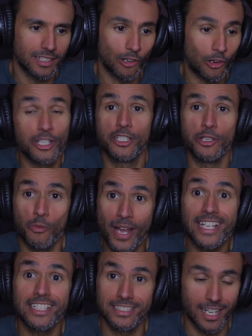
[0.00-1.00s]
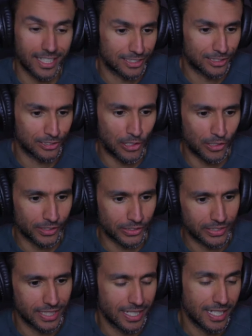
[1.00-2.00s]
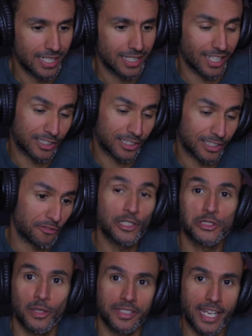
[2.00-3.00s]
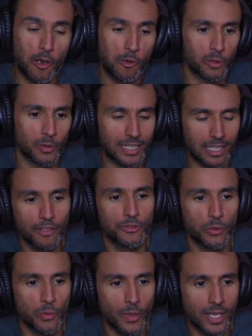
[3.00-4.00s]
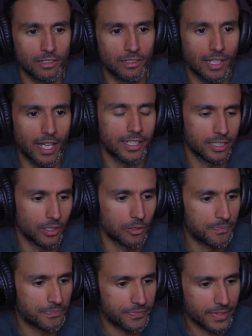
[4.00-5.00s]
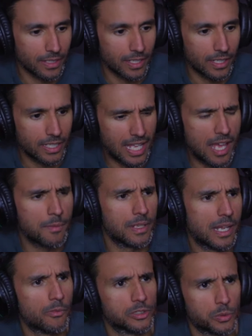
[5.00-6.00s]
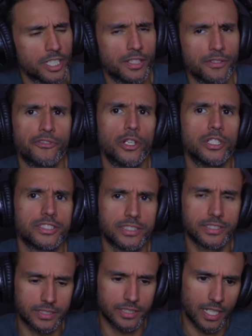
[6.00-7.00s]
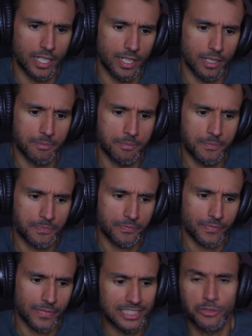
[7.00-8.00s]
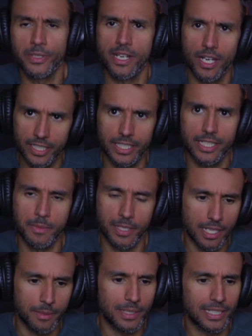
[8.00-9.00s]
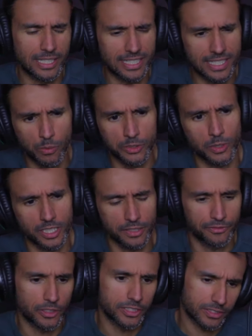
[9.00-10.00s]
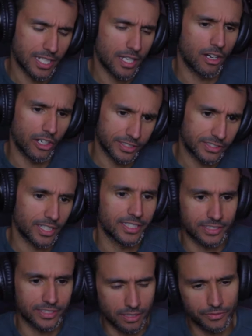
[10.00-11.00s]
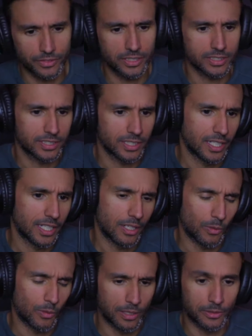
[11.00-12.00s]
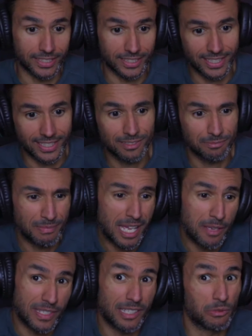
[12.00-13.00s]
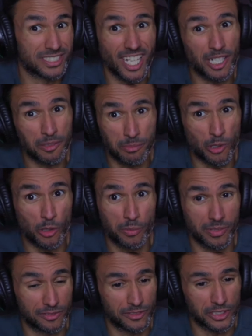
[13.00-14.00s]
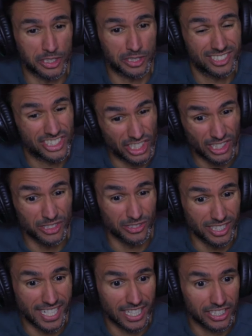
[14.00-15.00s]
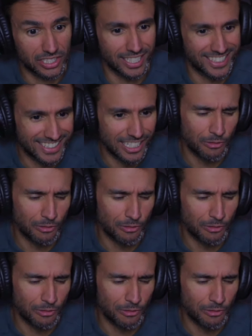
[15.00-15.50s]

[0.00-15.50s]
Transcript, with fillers: uh, or you recognize songs. Like the first one they opened with, Love the Way You Lie, you know. Eminem was one of the first, um, that's Rihanna and Eminem, and he was one of the first artists I discovered when I was a kid. Maybe it was not appropriate for children, actually.